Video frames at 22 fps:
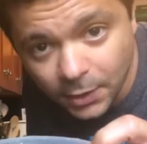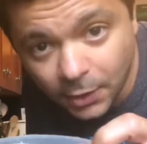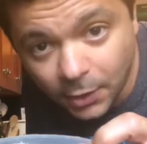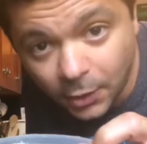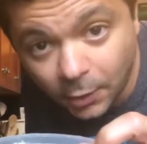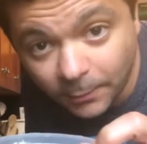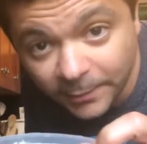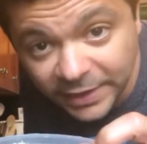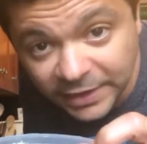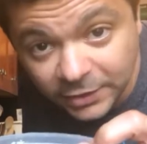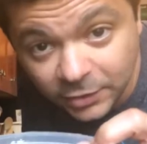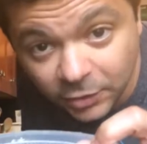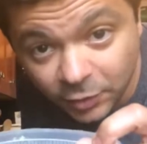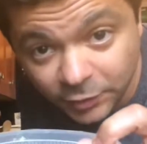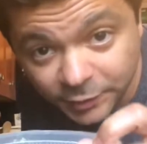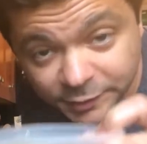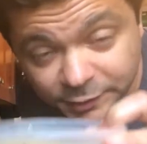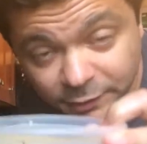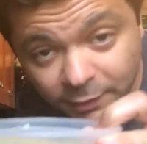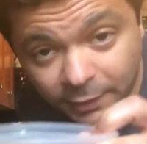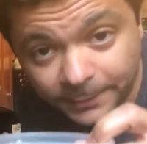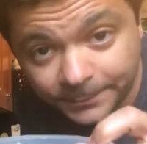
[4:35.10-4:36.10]
Homemade
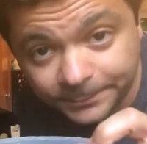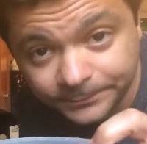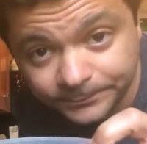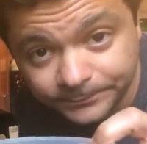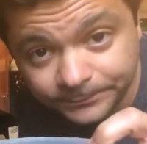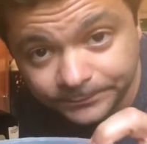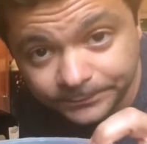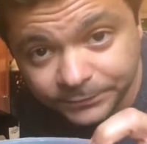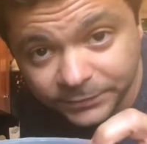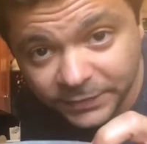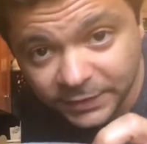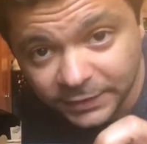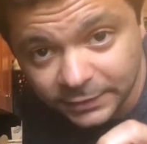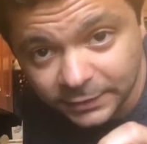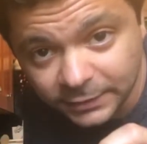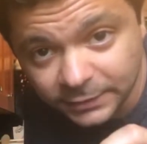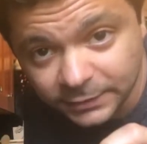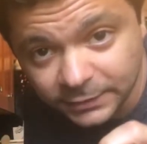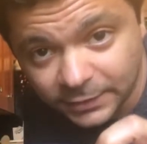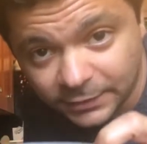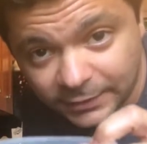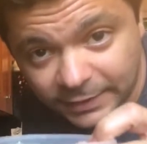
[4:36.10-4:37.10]
coleslaw.
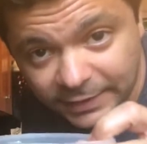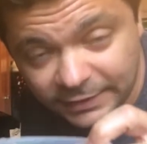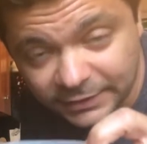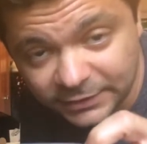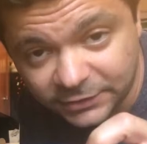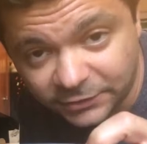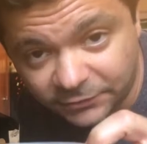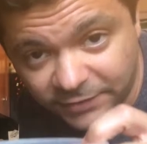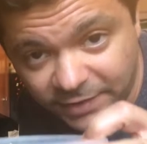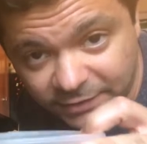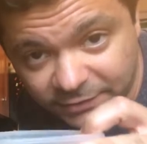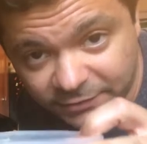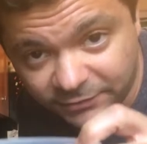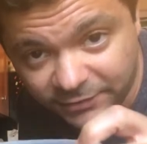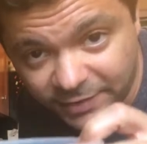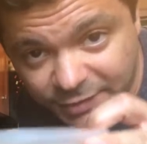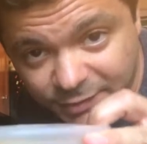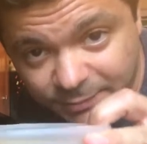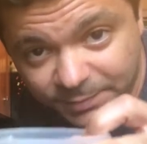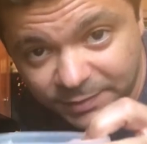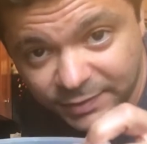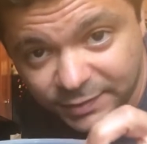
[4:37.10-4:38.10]
All right, the
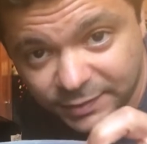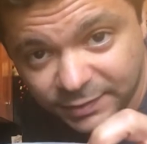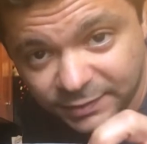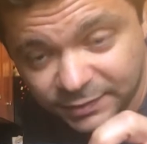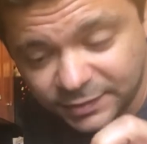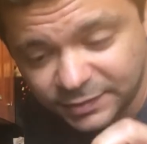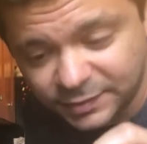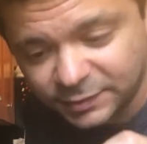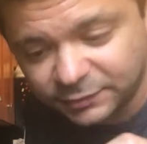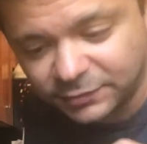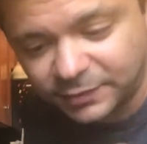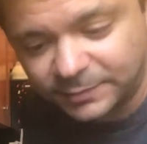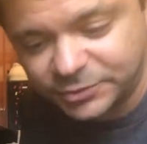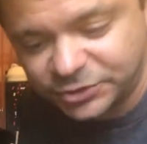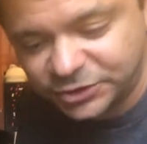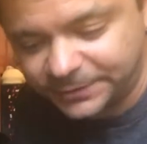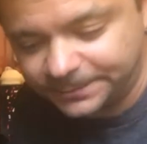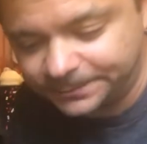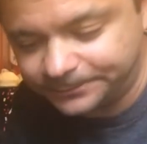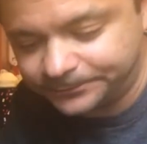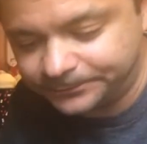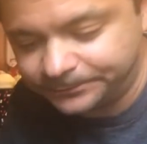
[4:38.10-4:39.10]
recipe's in the
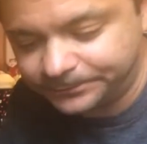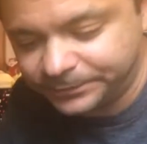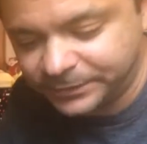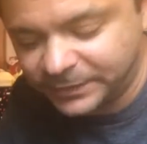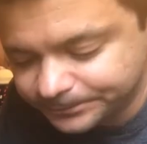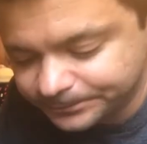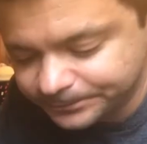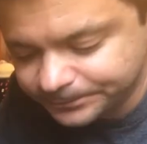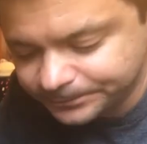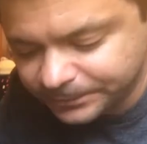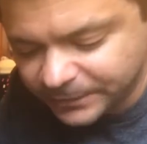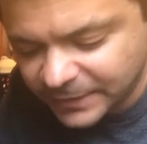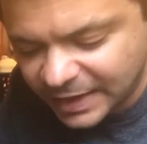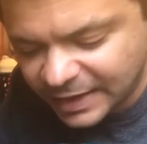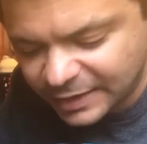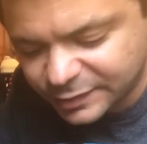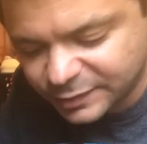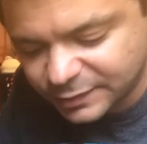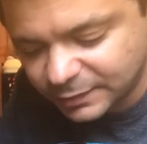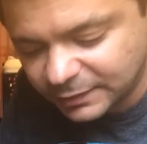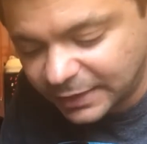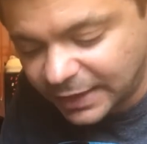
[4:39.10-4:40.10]
description.
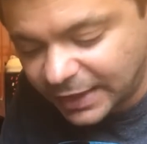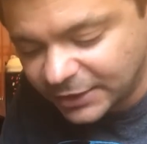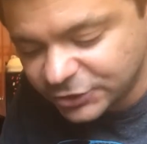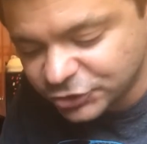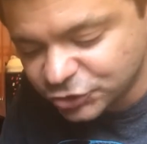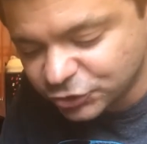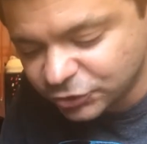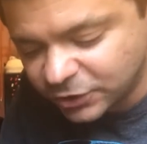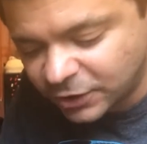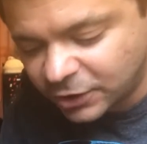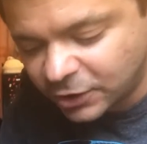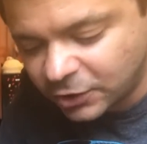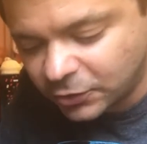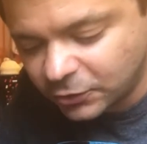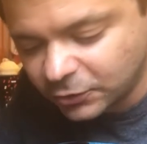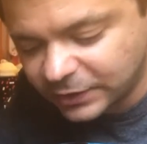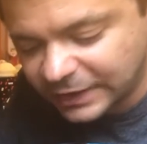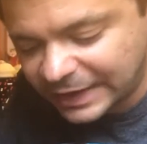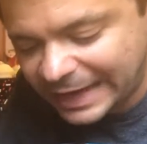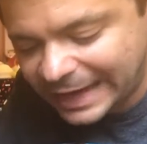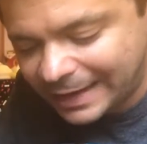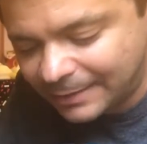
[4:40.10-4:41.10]
Has
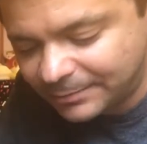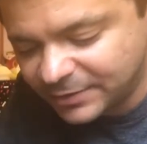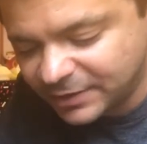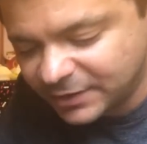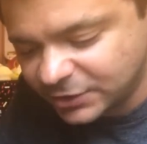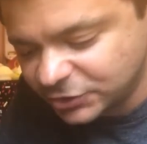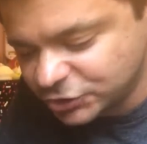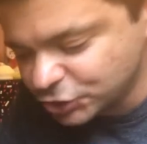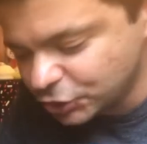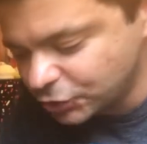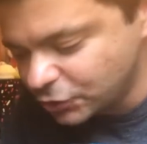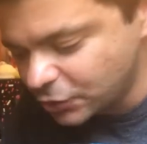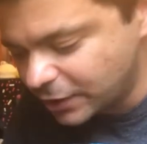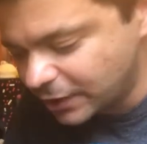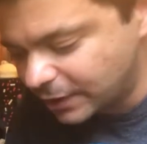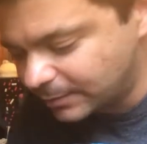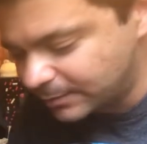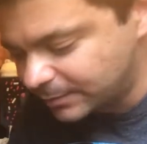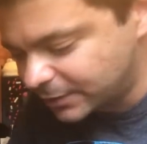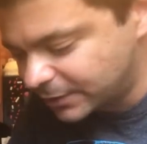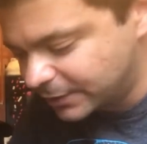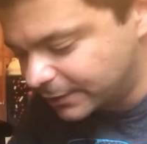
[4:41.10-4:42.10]
cilantro, cabbage,
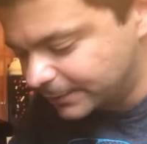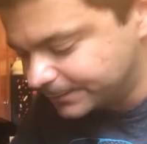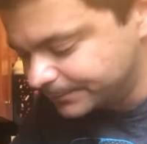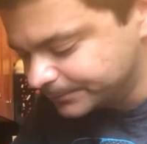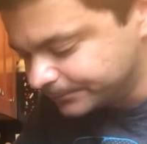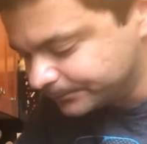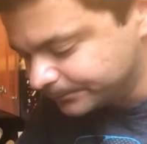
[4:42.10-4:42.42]
cucumber,